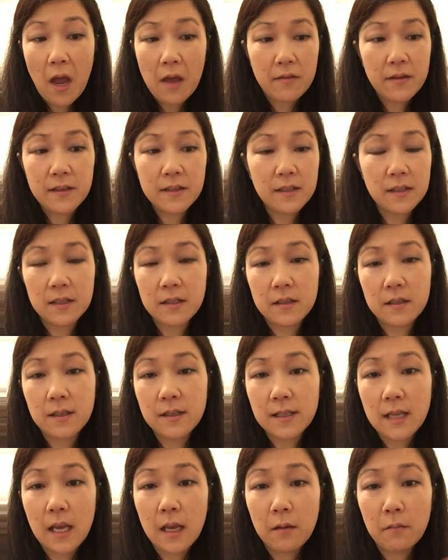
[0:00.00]
and this is
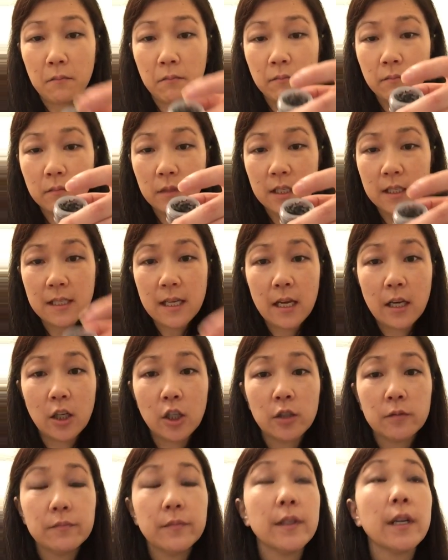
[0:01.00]
the same
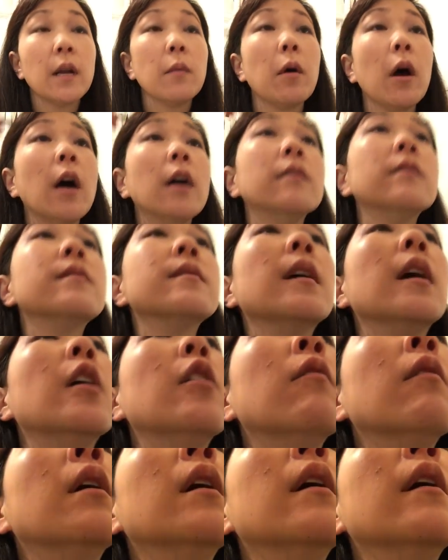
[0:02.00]
container that I bought.
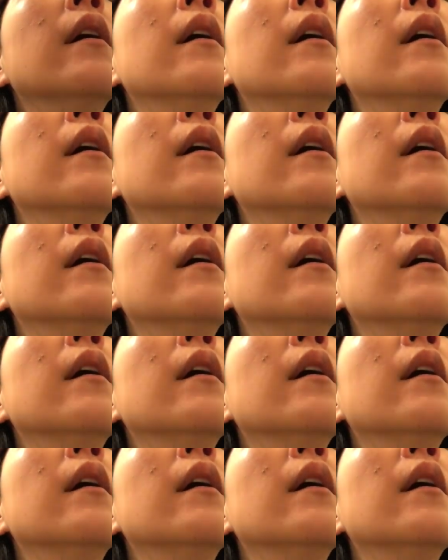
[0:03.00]
So